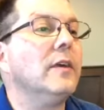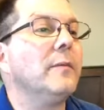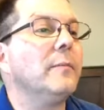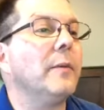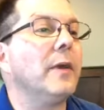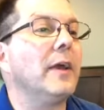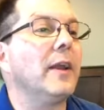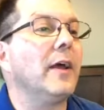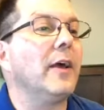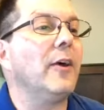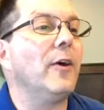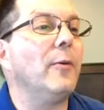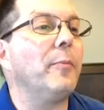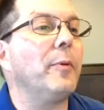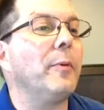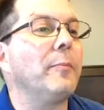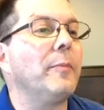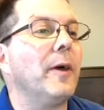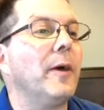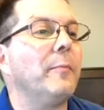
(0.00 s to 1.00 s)
Man, I hope
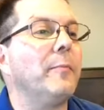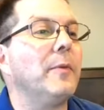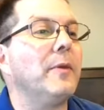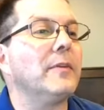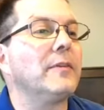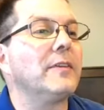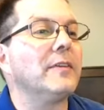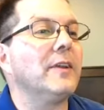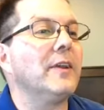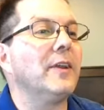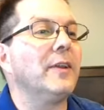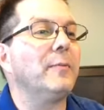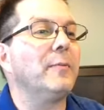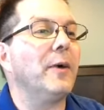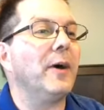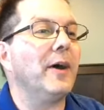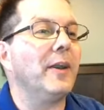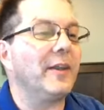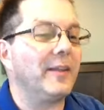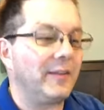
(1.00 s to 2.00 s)
I'm not missing
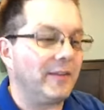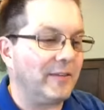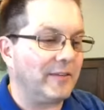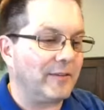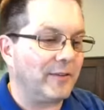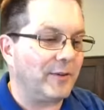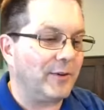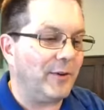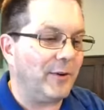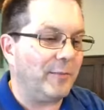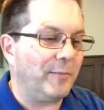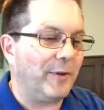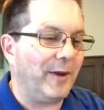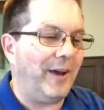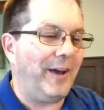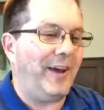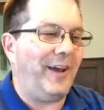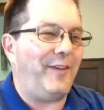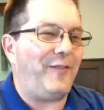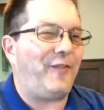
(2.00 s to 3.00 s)
anybody. These are going by
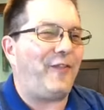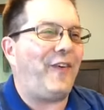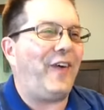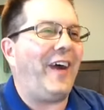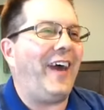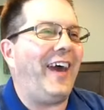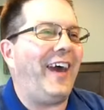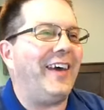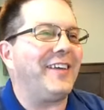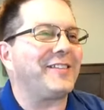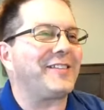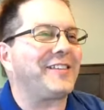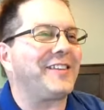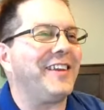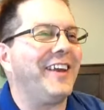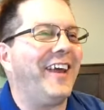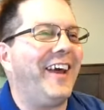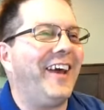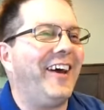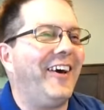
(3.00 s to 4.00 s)
fast
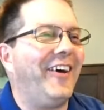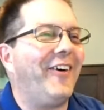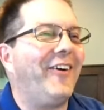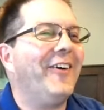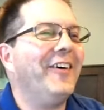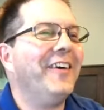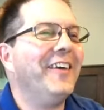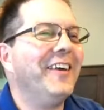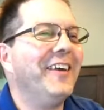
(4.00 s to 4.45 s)
now.